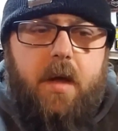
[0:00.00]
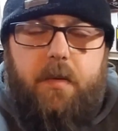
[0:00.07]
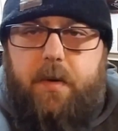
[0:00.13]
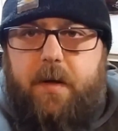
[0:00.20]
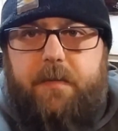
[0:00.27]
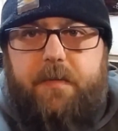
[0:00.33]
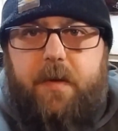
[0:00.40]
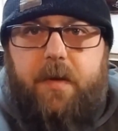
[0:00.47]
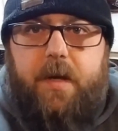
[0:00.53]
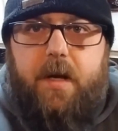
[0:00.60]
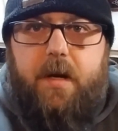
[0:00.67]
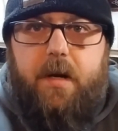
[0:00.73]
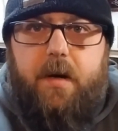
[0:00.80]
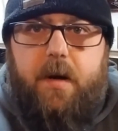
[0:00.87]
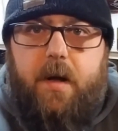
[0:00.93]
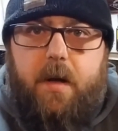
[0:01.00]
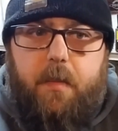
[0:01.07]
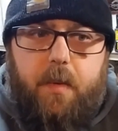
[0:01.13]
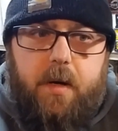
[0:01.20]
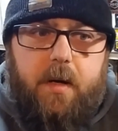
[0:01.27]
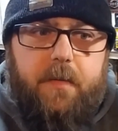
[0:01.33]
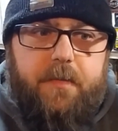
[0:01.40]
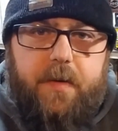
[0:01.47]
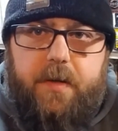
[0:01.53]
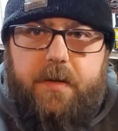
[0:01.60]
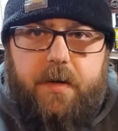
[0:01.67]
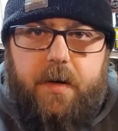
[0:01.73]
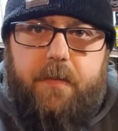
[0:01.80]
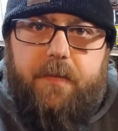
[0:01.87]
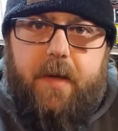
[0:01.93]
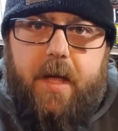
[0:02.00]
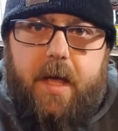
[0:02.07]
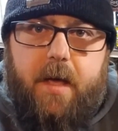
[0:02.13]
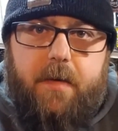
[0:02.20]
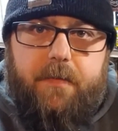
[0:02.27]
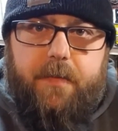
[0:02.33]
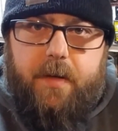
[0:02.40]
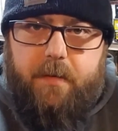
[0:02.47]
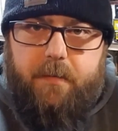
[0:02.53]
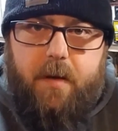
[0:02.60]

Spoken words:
Refill your water filter if you have an